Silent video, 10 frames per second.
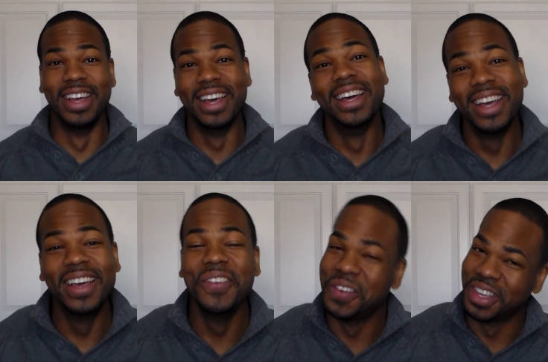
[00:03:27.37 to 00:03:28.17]

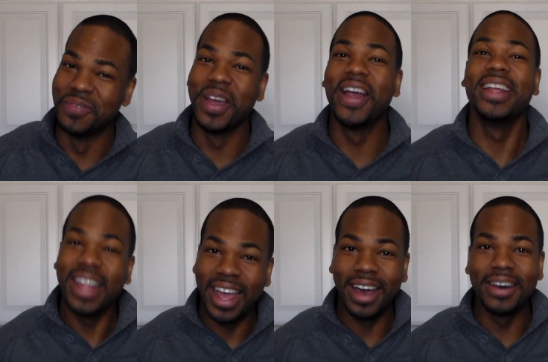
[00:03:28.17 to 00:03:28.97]
you want to get
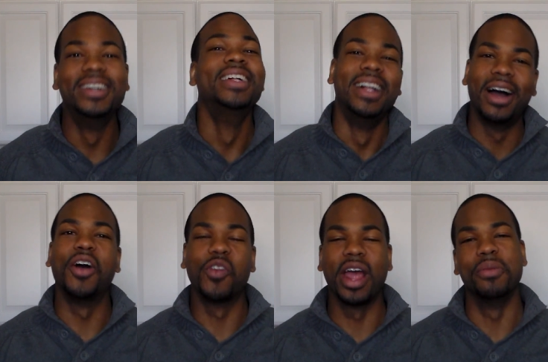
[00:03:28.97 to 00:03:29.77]
married now?
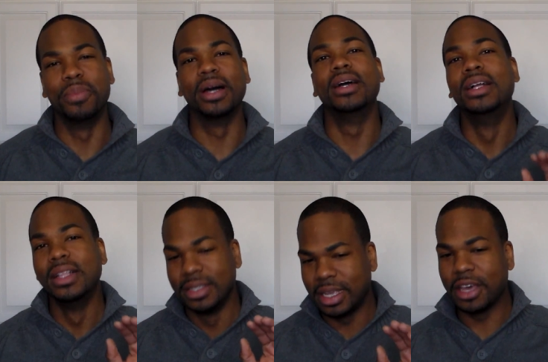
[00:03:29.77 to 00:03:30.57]
All right, but
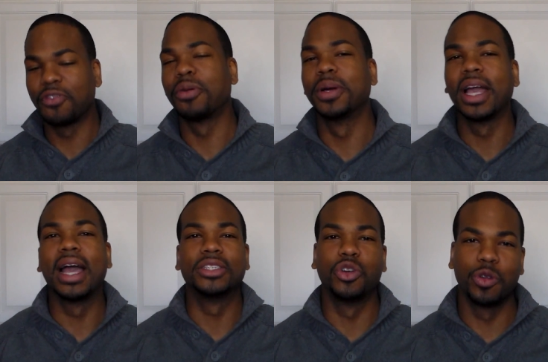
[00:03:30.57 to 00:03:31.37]
take it from a
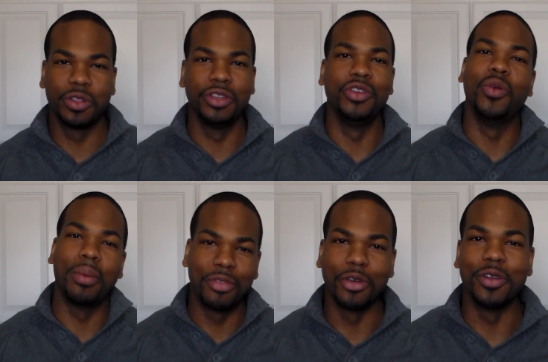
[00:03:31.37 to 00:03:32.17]
guy that's older than
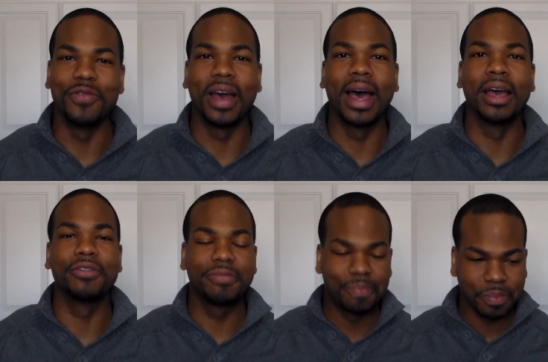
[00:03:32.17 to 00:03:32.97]
you. I'm
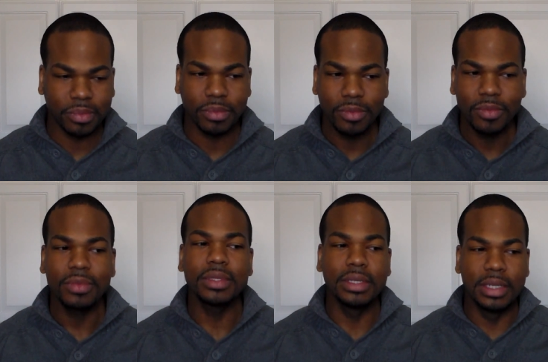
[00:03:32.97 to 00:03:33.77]
35.
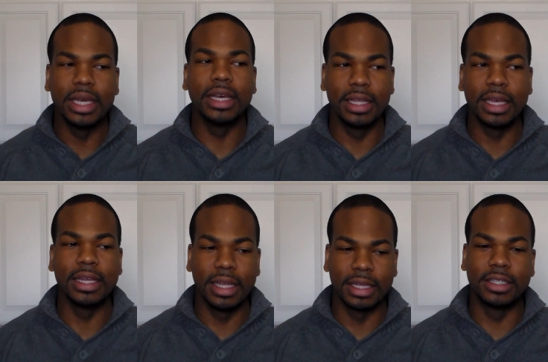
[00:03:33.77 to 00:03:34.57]
It,
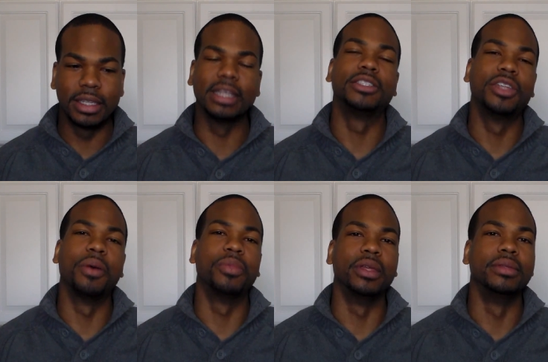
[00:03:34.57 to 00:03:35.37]
it, it says
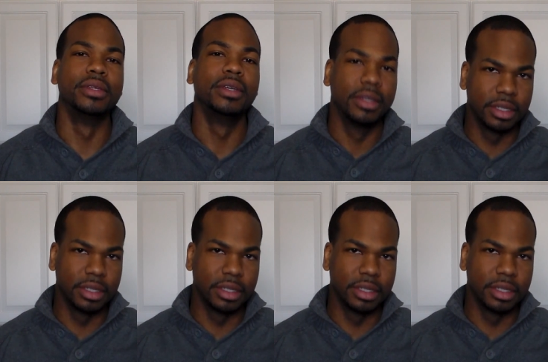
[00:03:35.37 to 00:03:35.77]
something